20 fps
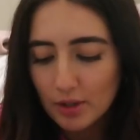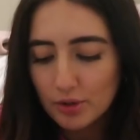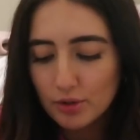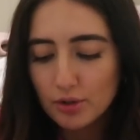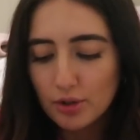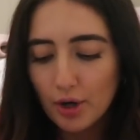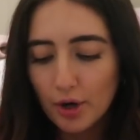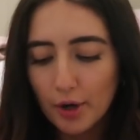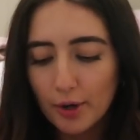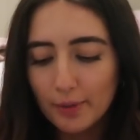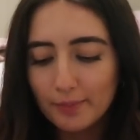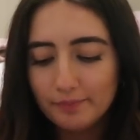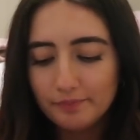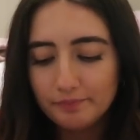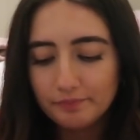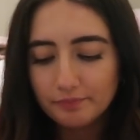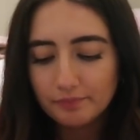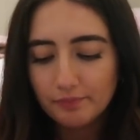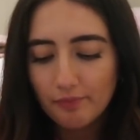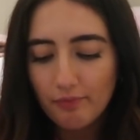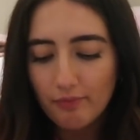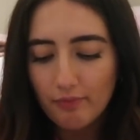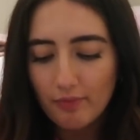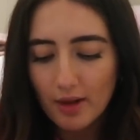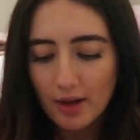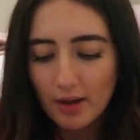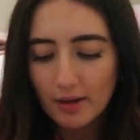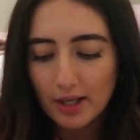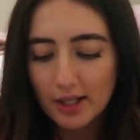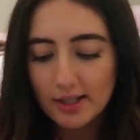So
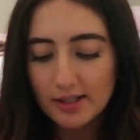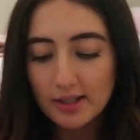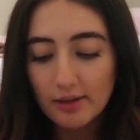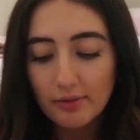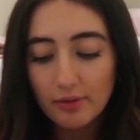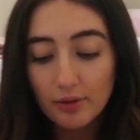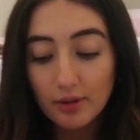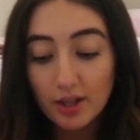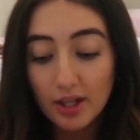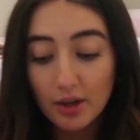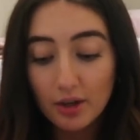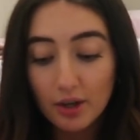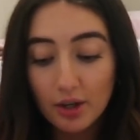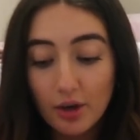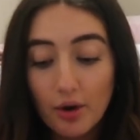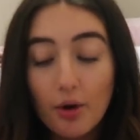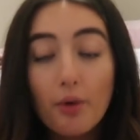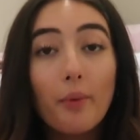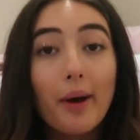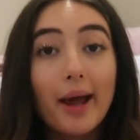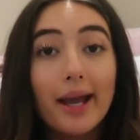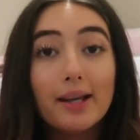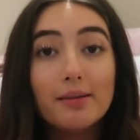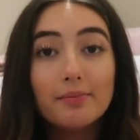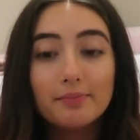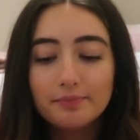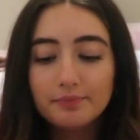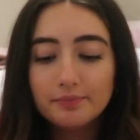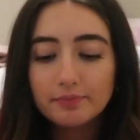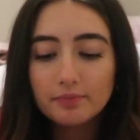it's never really gonna go away.